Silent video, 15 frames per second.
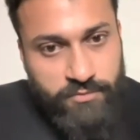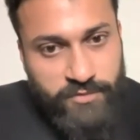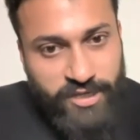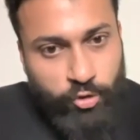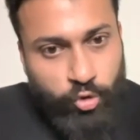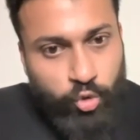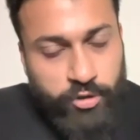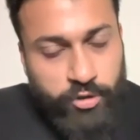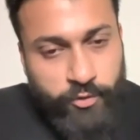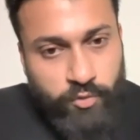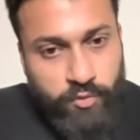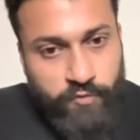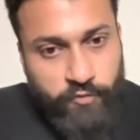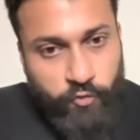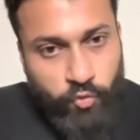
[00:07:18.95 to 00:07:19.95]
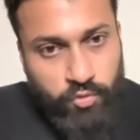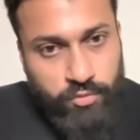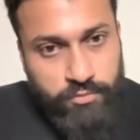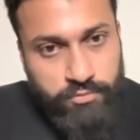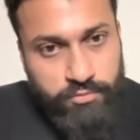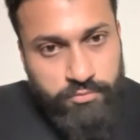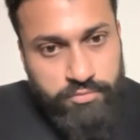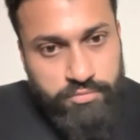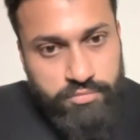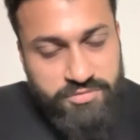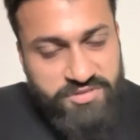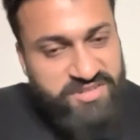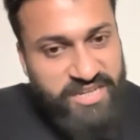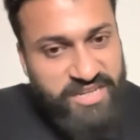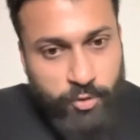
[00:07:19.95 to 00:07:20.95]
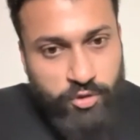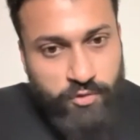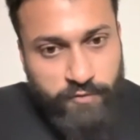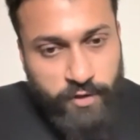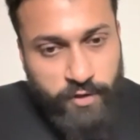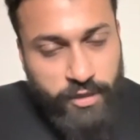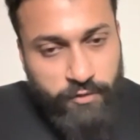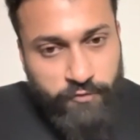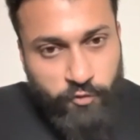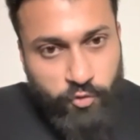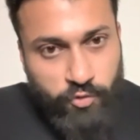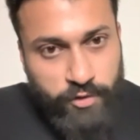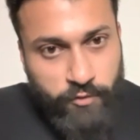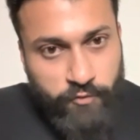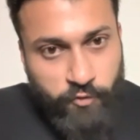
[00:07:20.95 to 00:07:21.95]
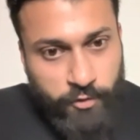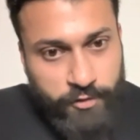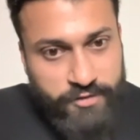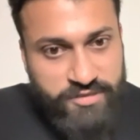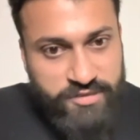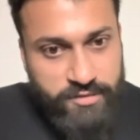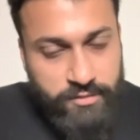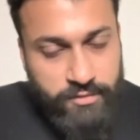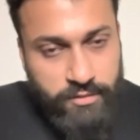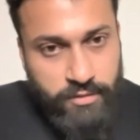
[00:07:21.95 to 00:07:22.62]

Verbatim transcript: They grow their own food, sleep on the fucking floor in a forest,